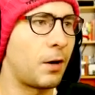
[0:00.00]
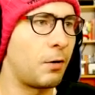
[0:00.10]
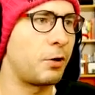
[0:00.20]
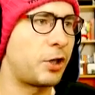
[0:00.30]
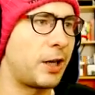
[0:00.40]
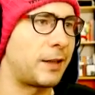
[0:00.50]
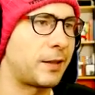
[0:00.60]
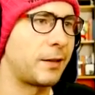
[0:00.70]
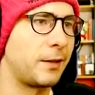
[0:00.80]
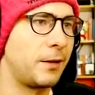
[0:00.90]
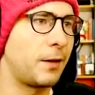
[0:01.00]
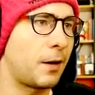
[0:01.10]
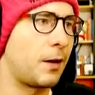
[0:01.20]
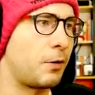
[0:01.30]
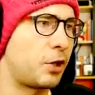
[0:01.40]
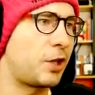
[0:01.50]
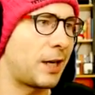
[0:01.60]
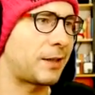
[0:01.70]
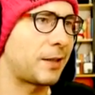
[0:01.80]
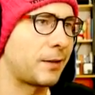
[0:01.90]
Oh shit. Oh
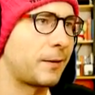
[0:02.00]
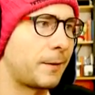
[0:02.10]
shit.